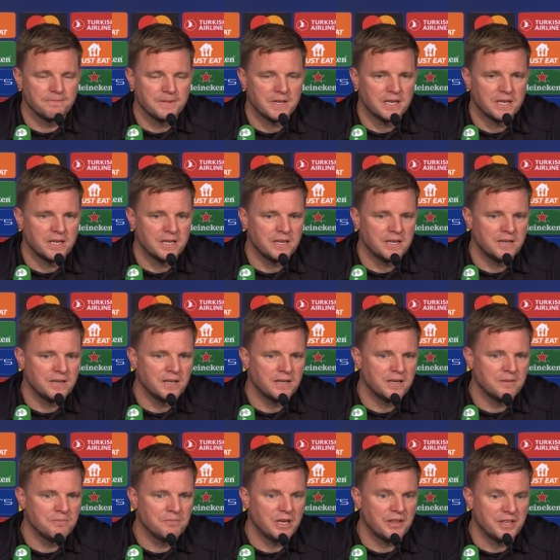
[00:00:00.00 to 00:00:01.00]
And
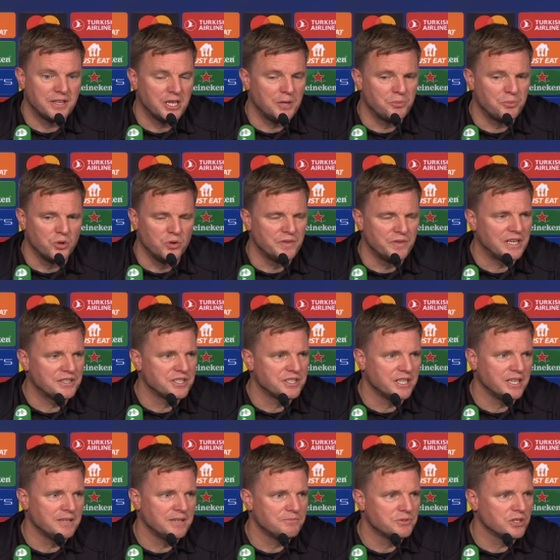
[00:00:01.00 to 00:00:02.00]
I think he proved that
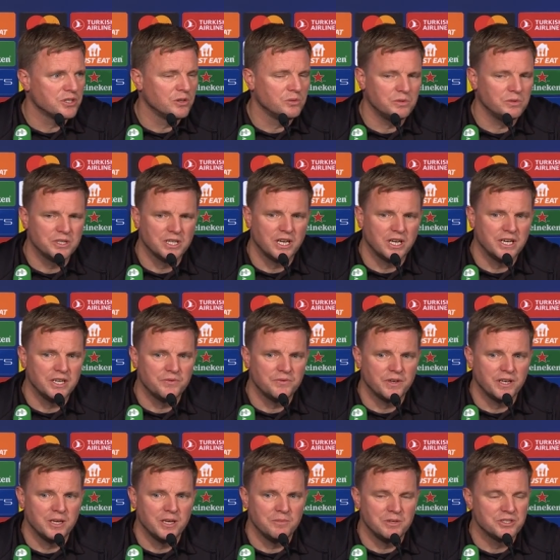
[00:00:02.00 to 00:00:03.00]
tonight. So we're delighted
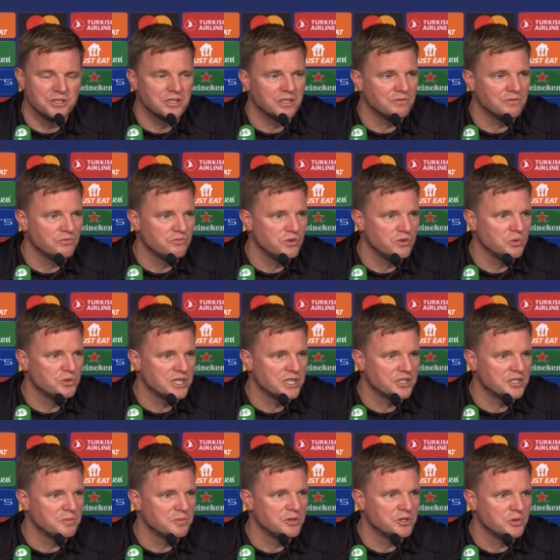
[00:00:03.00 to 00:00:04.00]
for him. It's a real
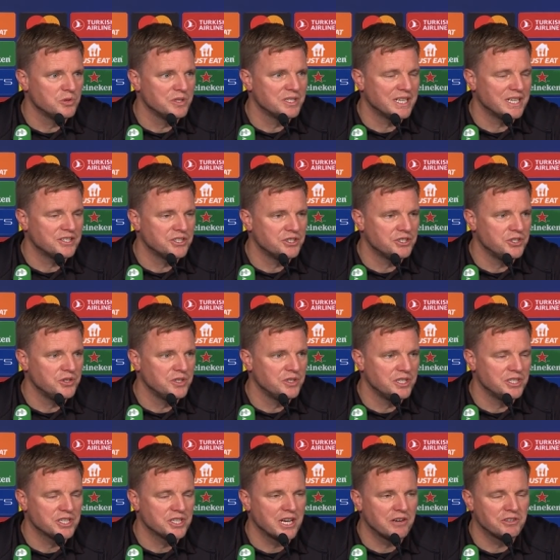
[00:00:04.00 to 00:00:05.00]
testament to his attitude and
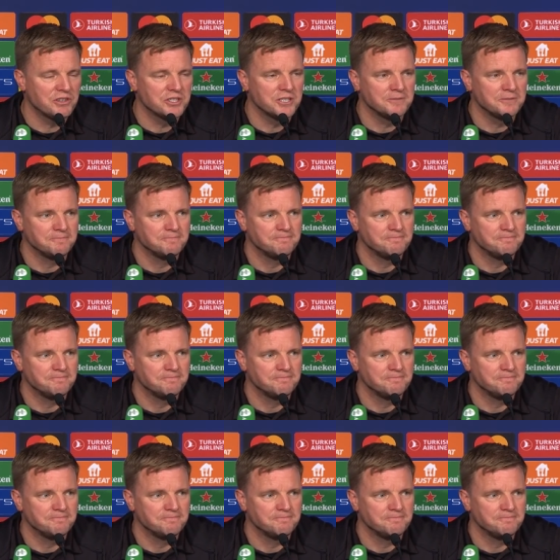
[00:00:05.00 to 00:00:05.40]
his character.